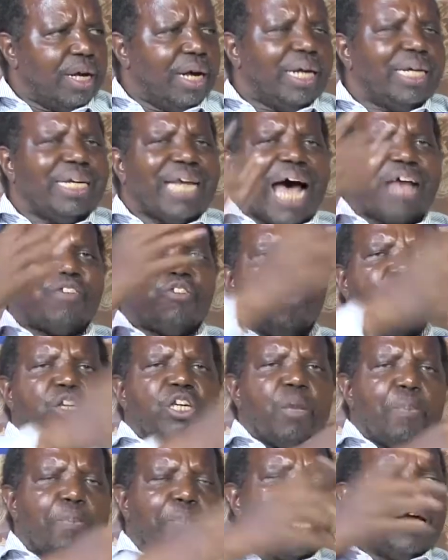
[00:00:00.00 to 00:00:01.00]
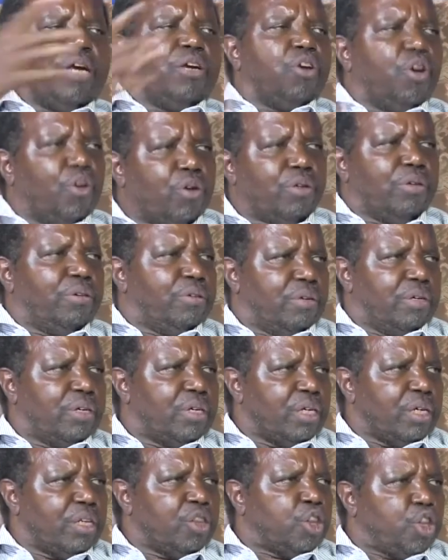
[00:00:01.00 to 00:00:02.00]
does not depend on
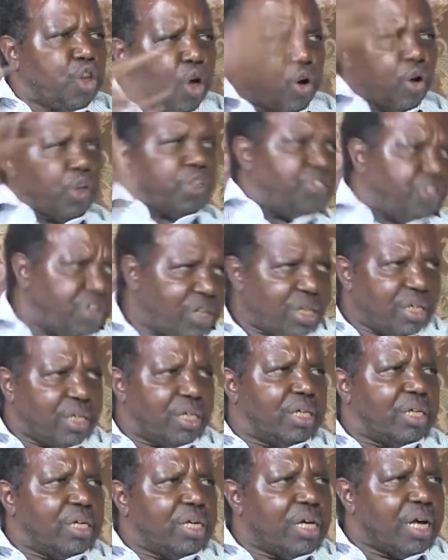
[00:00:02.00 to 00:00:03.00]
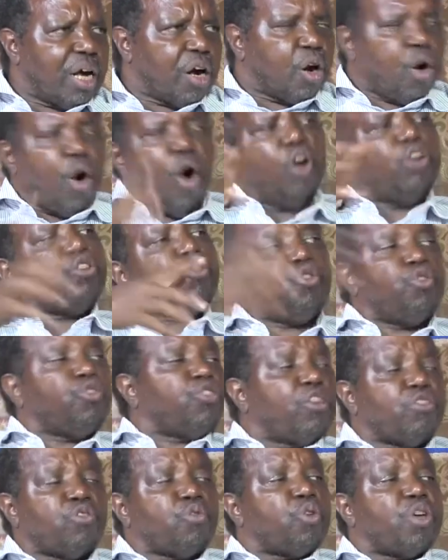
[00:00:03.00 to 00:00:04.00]
theology. God
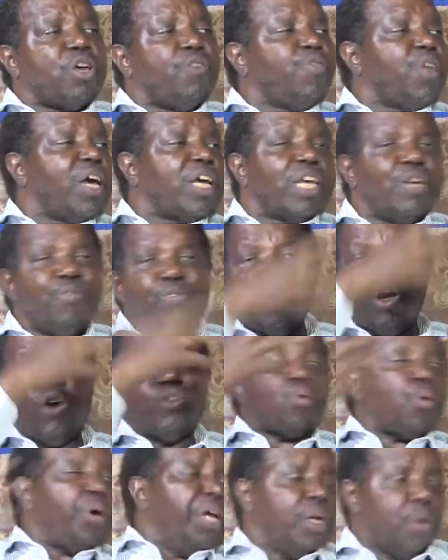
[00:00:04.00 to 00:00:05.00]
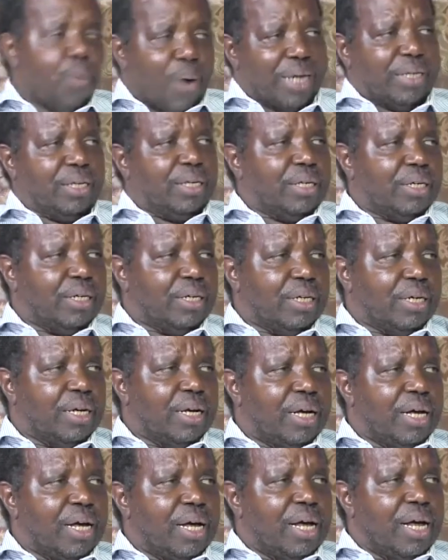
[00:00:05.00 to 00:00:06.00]
chooses to give the gift to anyone.
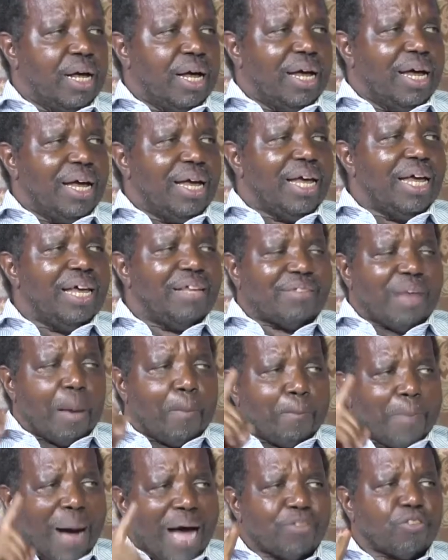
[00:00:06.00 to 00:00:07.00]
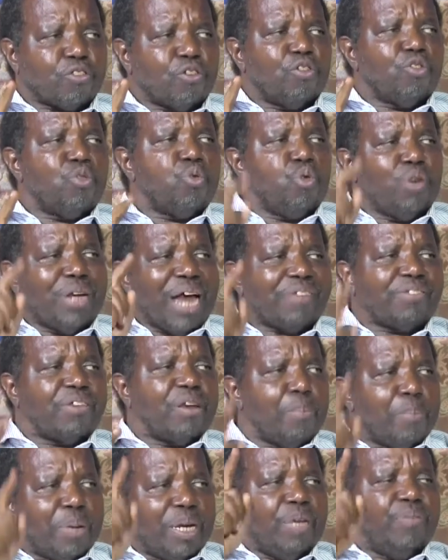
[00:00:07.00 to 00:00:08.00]
Is a person who
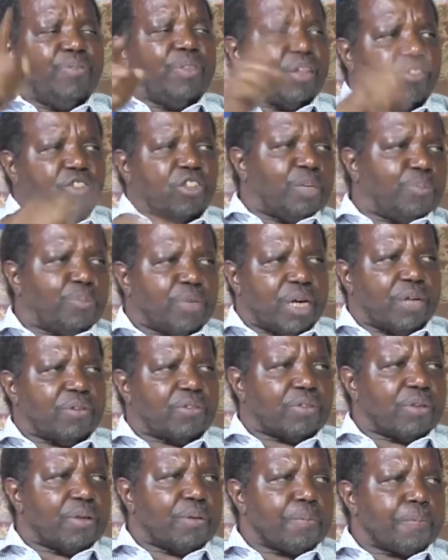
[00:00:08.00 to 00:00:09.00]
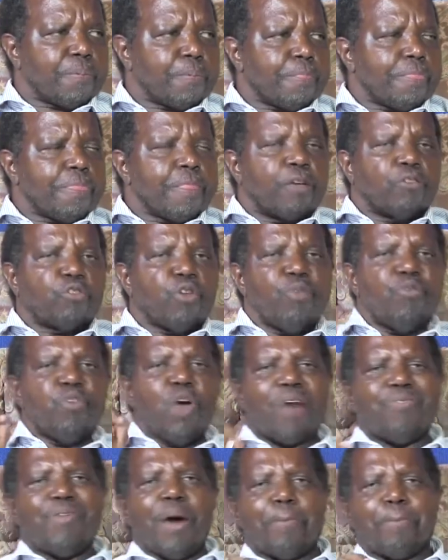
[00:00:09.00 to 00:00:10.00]
doesn't believe the scriptures. So if you
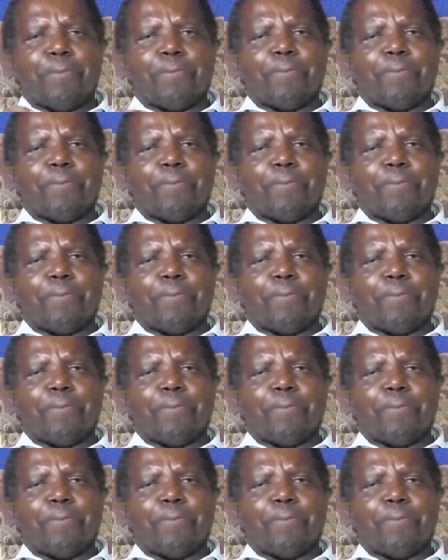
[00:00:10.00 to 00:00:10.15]
have a